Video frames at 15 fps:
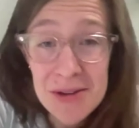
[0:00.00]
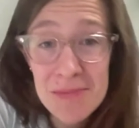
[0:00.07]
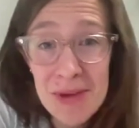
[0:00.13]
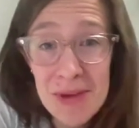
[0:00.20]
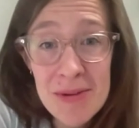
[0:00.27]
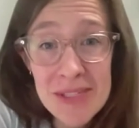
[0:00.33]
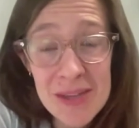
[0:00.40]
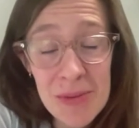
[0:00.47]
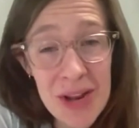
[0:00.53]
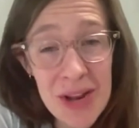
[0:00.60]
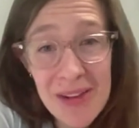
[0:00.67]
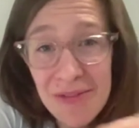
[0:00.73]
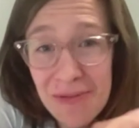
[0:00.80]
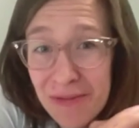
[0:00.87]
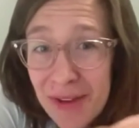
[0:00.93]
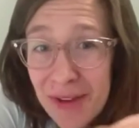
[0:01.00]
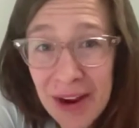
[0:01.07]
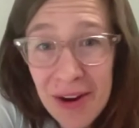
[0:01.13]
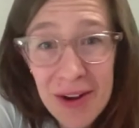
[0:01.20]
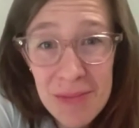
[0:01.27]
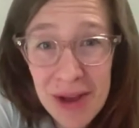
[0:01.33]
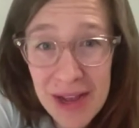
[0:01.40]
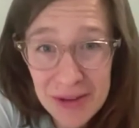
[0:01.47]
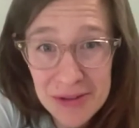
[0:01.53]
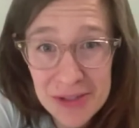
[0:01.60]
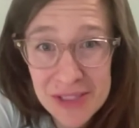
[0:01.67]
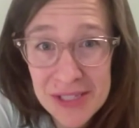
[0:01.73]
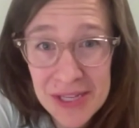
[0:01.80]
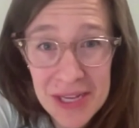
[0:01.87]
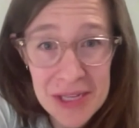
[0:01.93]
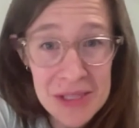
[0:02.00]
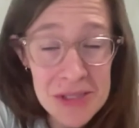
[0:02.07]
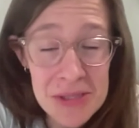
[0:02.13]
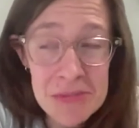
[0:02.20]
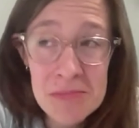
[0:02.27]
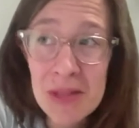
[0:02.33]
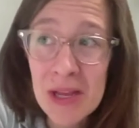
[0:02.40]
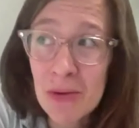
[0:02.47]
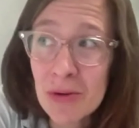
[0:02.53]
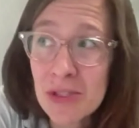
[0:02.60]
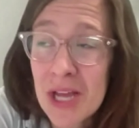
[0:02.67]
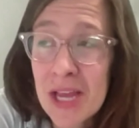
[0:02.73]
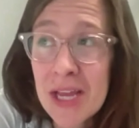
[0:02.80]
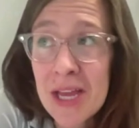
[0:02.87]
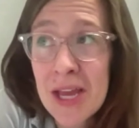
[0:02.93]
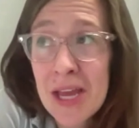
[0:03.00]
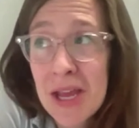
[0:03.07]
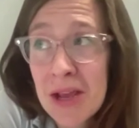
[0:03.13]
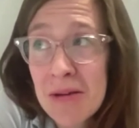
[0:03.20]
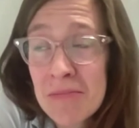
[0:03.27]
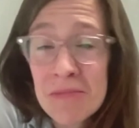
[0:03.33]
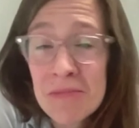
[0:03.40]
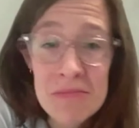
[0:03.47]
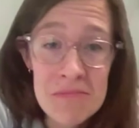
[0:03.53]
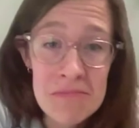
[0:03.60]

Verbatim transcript: maybe someone had very mild disease they were taking